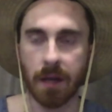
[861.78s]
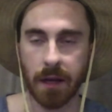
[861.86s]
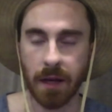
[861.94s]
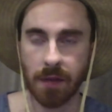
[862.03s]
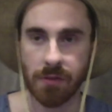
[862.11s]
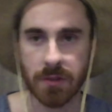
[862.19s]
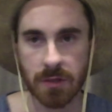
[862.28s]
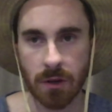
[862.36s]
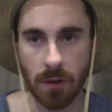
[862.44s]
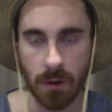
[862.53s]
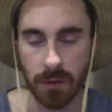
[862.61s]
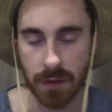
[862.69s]
had the
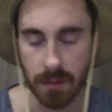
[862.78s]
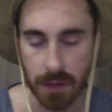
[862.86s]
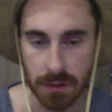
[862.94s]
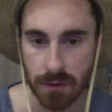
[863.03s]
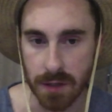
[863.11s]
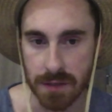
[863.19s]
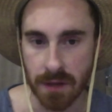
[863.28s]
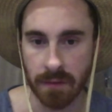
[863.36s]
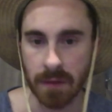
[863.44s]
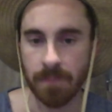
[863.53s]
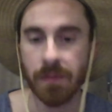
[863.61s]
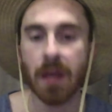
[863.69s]
solo with him on
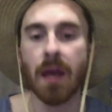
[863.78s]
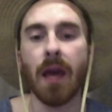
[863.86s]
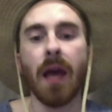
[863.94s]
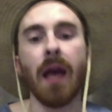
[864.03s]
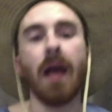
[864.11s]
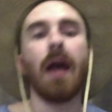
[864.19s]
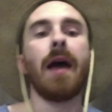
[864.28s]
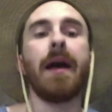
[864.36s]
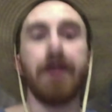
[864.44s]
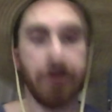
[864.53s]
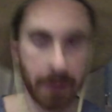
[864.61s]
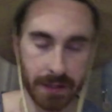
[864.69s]
27.
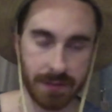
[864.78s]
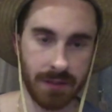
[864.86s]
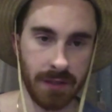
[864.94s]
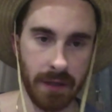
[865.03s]
Anyways,